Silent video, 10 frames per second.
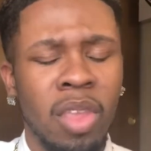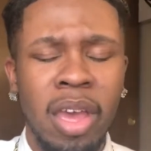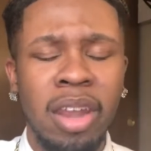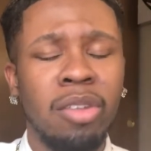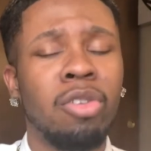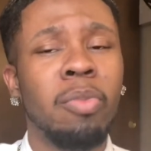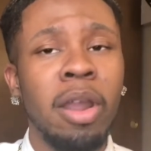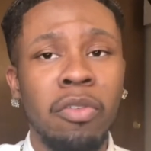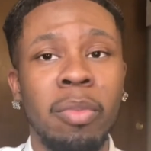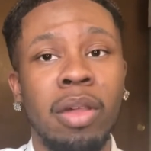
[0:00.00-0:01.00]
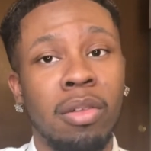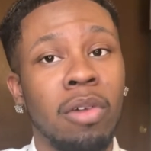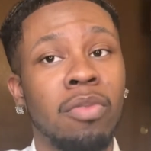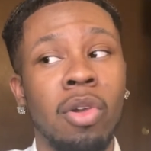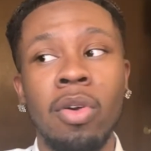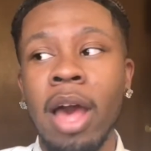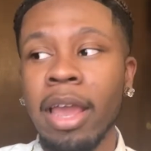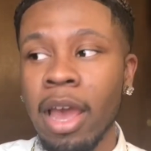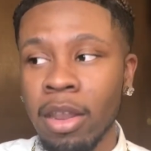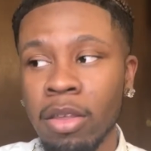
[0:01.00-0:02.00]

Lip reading: I need to do better for myself. So I kind